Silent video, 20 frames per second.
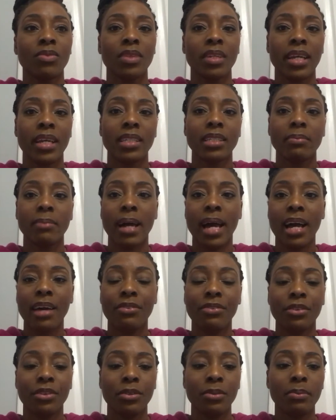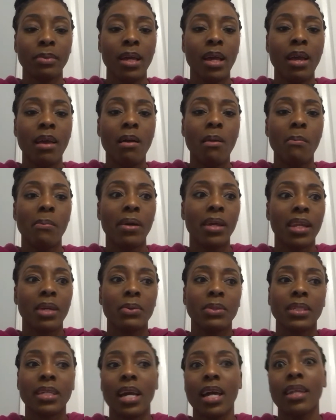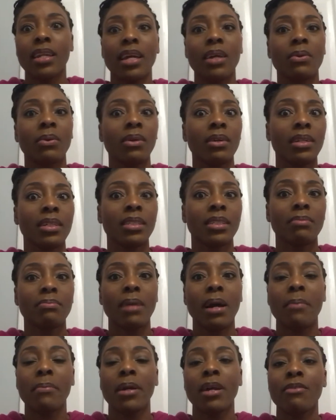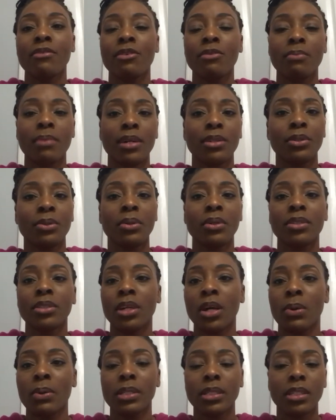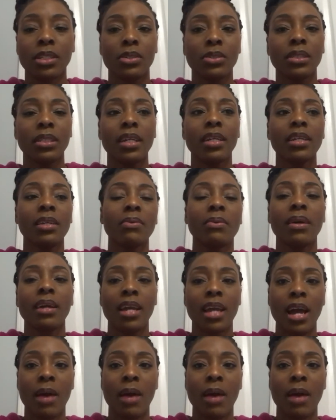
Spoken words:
guest bathroom. But it was kind of like, well, it's my bedroom, my door is always closed anyway,